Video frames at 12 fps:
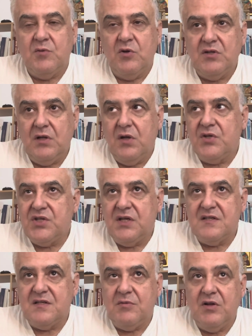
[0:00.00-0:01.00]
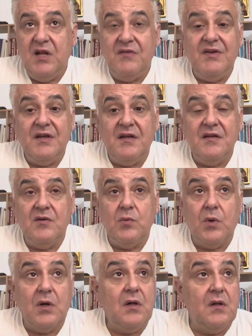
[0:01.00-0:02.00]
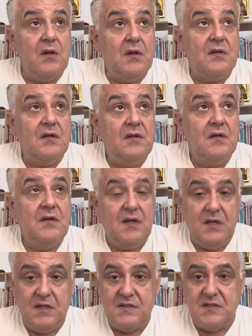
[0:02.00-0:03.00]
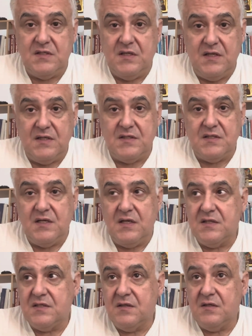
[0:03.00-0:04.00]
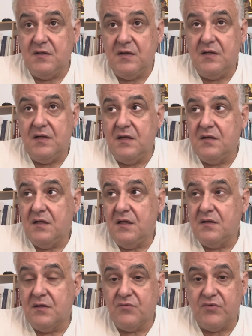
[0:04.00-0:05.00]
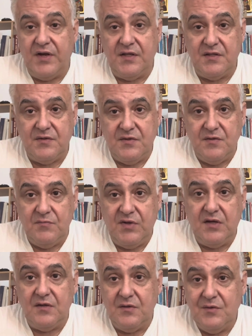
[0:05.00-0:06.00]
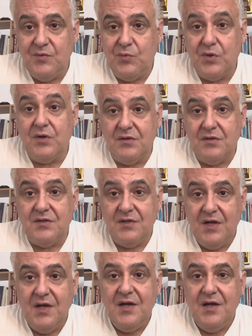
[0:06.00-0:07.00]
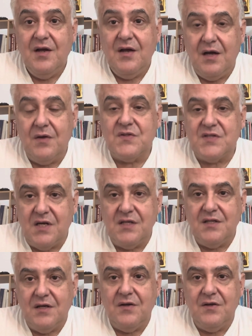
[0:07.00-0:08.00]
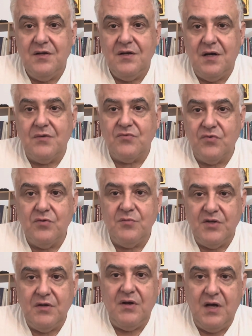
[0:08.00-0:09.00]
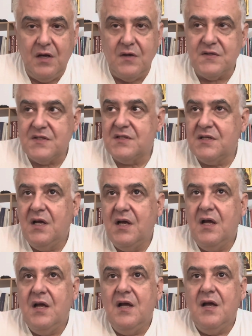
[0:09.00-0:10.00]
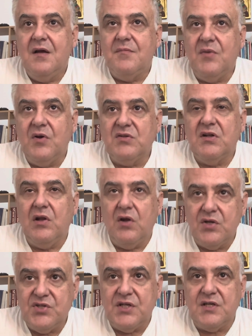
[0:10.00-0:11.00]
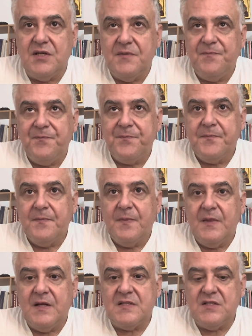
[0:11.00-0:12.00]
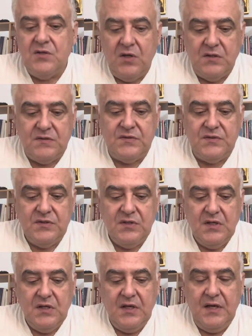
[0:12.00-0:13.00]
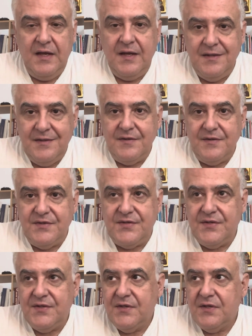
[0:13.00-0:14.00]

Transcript: modal logic is about living in the world as in the great big world outside our room and our house. Modal logic does not end